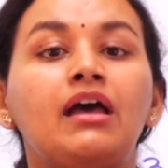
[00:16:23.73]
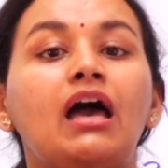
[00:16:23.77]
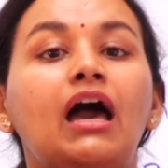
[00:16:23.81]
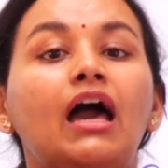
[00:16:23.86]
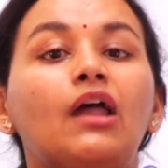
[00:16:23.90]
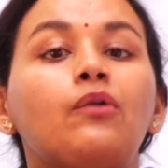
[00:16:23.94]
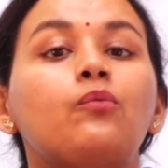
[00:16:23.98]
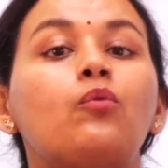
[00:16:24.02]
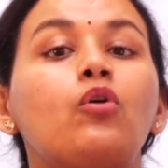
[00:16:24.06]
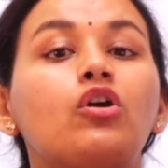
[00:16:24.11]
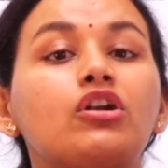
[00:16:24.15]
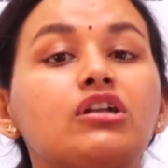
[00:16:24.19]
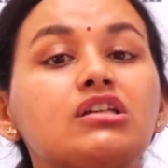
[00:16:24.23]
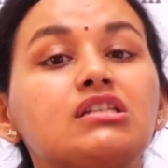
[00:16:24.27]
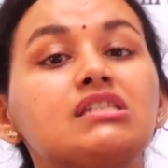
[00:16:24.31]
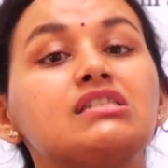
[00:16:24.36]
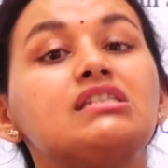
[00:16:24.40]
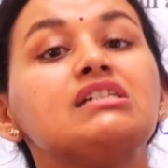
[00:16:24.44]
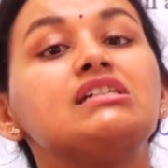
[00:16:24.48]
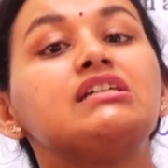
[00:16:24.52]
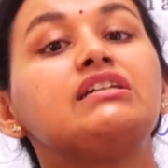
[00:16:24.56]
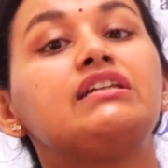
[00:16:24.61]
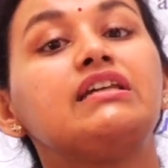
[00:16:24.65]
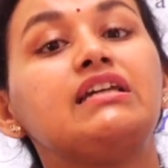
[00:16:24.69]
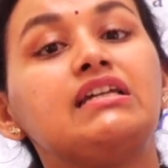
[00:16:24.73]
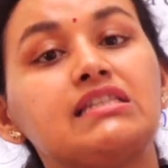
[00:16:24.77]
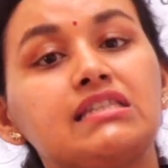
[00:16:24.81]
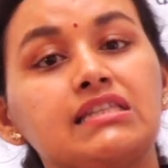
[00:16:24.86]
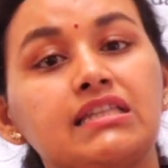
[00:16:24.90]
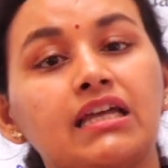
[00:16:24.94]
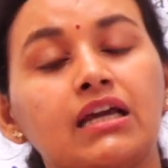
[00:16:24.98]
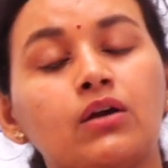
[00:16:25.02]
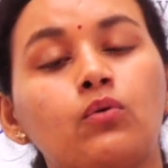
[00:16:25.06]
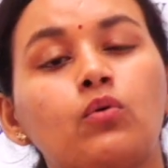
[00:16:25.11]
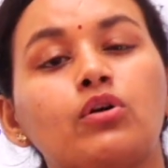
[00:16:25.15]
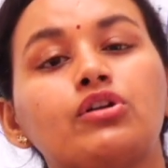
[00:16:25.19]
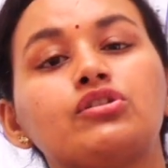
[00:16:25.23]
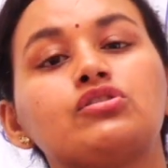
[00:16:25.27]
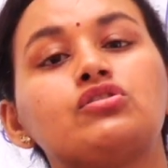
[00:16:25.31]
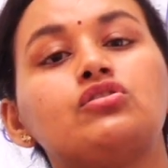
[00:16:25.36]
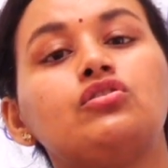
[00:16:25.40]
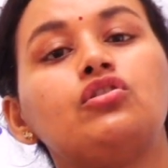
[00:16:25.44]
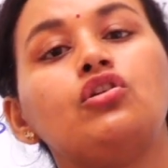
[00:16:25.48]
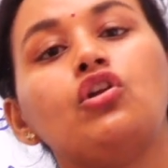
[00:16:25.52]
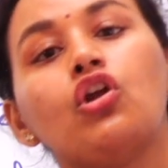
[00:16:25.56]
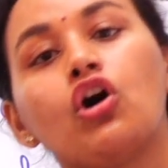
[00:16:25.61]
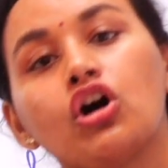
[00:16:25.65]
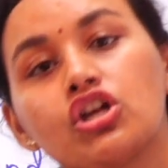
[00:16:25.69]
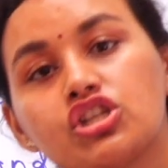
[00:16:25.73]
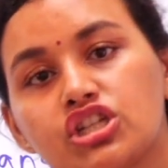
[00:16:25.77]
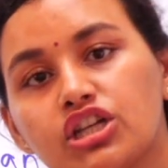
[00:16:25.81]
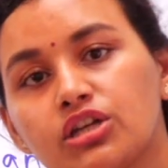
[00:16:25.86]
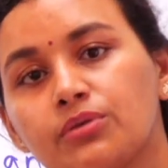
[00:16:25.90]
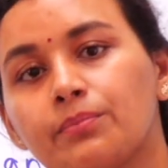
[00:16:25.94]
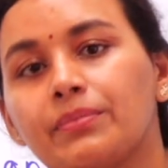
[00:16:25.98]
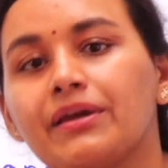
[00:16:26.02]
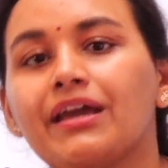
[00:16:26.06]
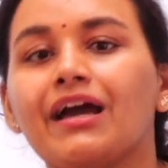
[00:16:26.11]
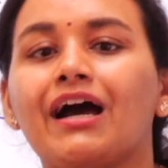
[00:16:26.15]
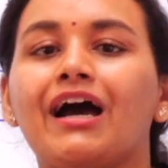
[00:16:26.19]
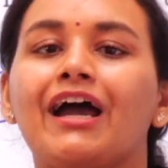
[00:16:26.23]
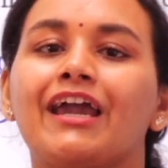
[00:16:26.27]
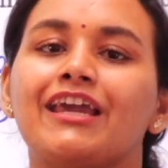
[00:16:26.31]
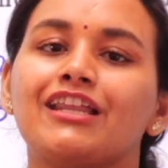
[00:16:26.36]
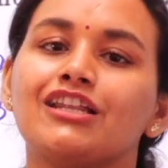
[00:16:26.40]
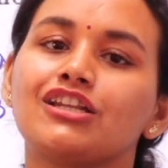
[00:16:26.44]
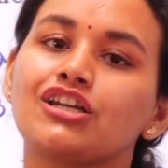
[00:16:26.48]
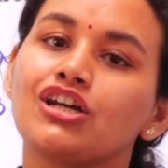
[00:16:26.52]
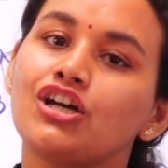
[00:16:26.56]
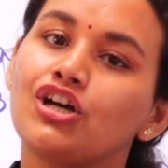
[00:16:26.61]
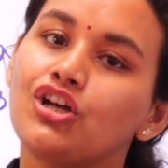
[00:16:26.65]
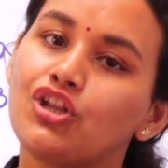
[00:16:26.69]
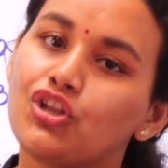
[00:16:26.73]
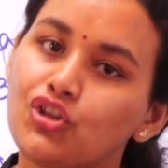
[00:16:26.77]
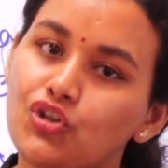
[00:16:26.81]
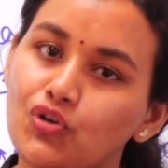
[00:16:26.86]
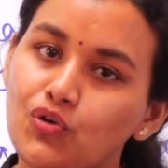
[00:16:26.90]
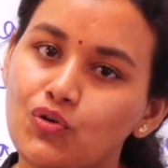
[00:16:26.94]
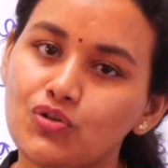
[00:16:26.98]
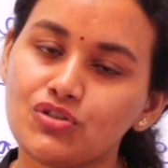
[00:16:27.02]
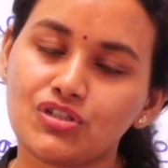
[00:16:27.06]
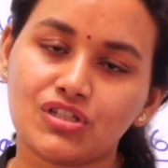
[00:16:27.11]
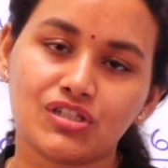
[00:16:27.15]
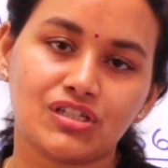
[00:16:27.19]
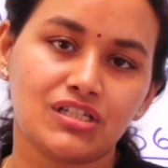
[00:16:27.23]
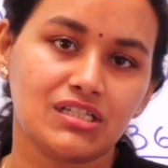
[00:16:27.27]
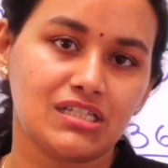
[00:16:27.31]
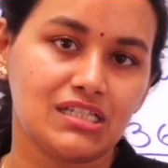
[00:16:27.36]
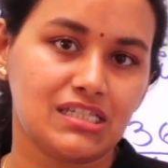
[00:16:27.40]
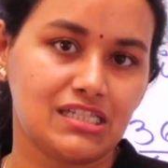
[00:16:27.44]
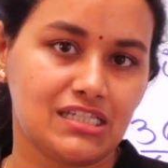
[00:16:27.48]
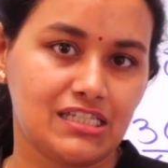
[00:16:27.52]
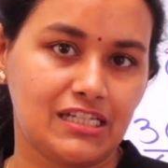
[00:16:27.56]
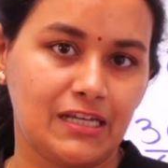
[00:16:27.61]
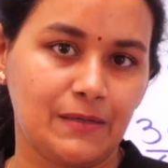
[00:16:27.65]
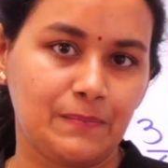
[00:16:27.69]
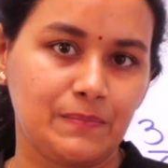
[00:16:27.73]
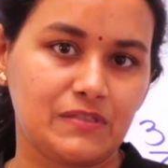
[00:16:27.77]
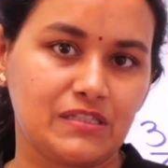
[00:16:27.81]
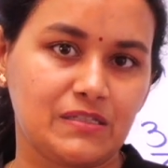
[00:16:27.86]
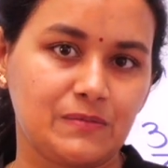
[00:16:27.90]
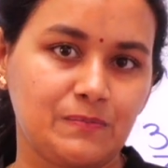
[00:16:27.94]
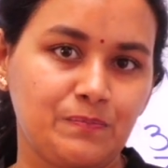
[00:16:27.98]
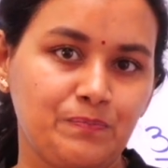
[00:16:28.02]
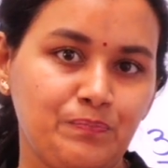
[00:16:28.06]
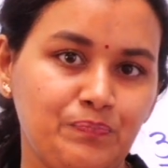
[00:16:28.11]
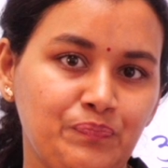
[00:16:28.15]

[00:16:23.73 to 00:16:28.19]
and what is the reasoning, what is the logic behind those steps.